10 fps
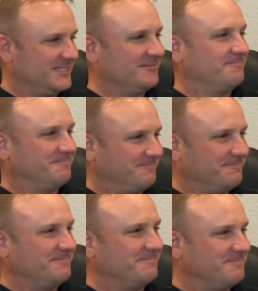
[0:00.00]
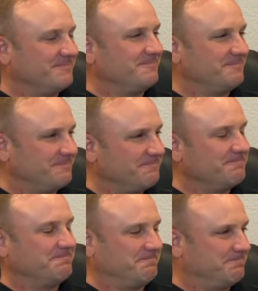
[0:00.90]

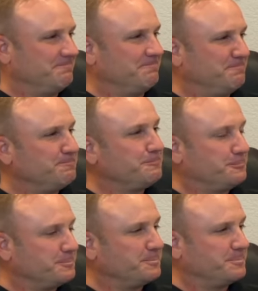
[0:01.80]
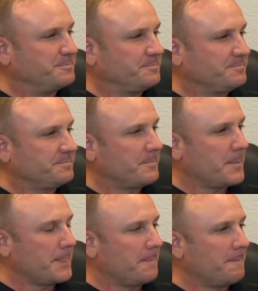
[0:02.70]

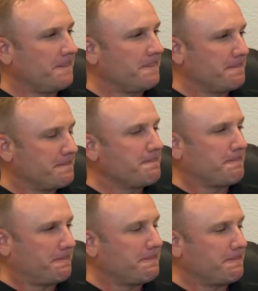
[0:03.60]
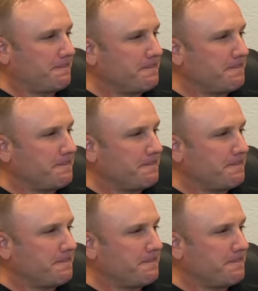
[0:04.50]
The person shown says nothing.